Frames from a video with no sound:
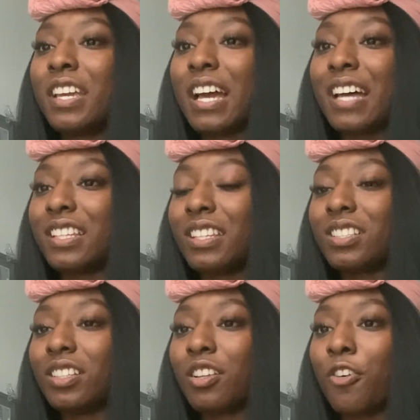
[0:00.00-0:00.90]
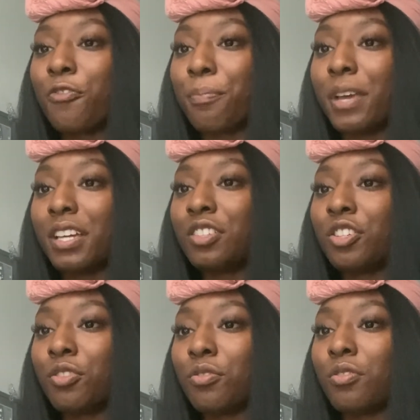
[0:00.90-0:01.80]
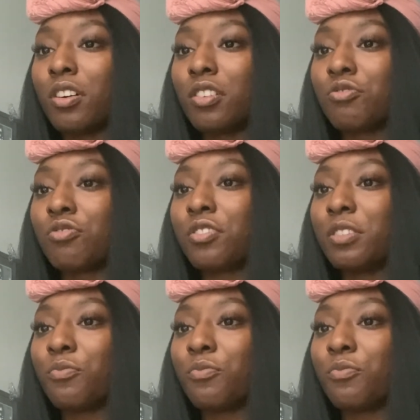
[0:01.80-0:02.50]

And then there's a lot of men who are struggling